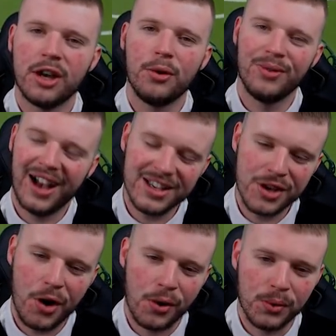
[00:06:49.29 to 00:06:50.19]
So
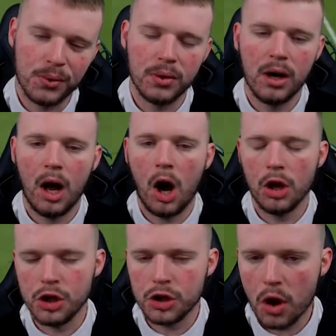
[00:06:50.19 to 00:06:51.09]
as a whole,
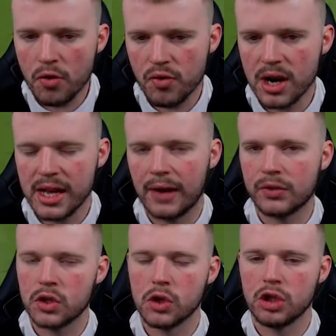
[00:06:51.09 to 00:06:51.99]
you don't really
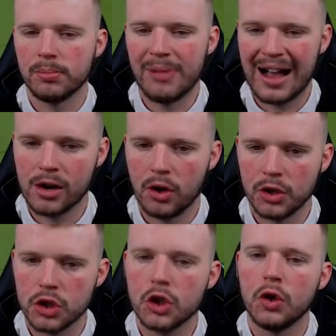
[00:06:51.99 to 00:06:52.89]
have to touch your
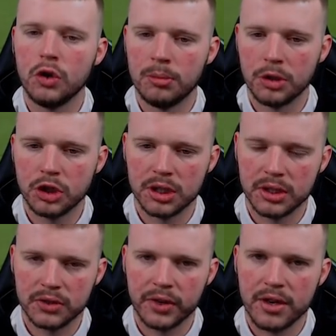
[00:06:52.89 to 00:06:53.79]
backline too much
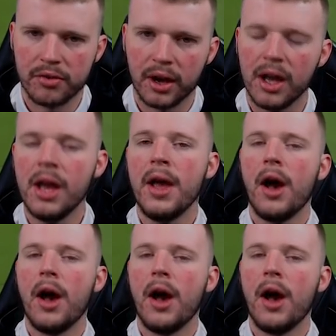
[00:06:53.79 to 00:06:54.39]
in this FIFA.